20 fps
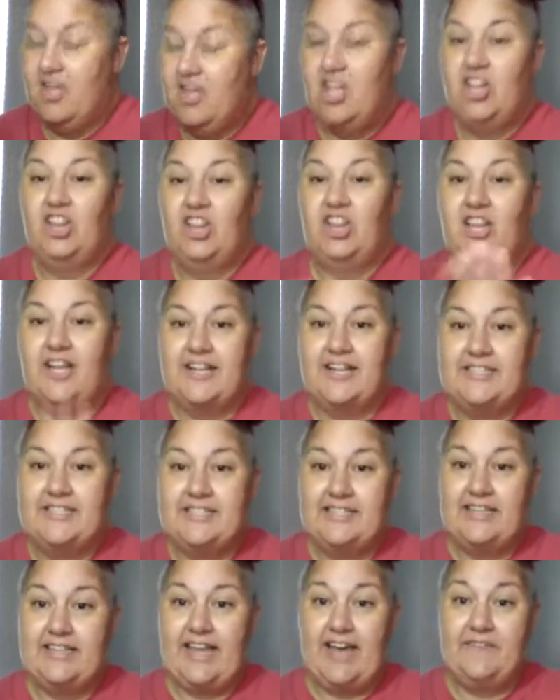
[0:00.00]
Lots
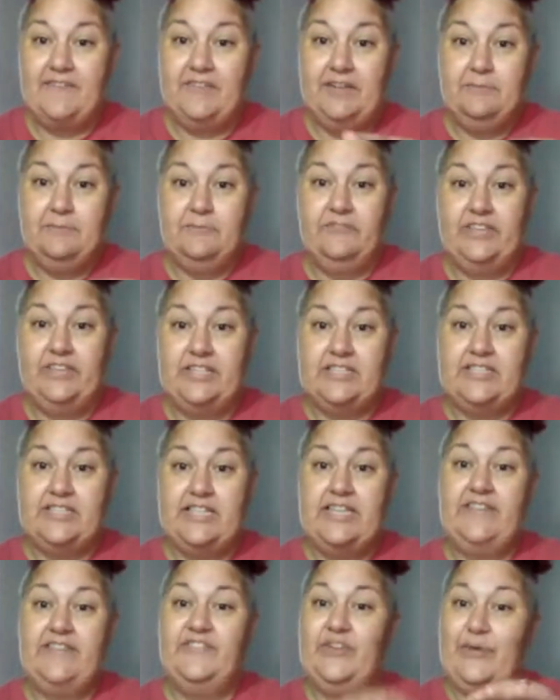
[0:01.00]
of laughing.
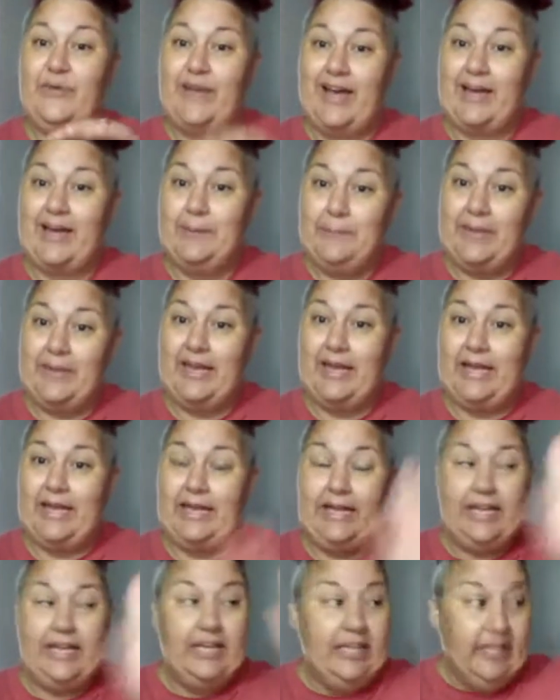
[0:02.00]
Vincy, if you got to
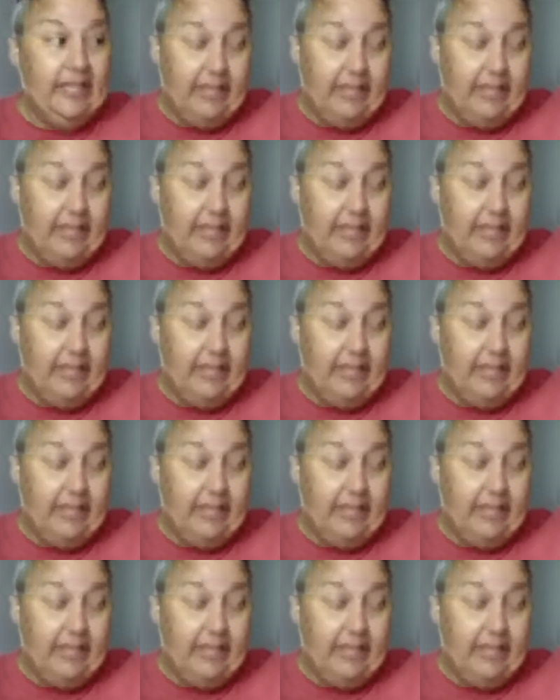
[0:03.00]
pee,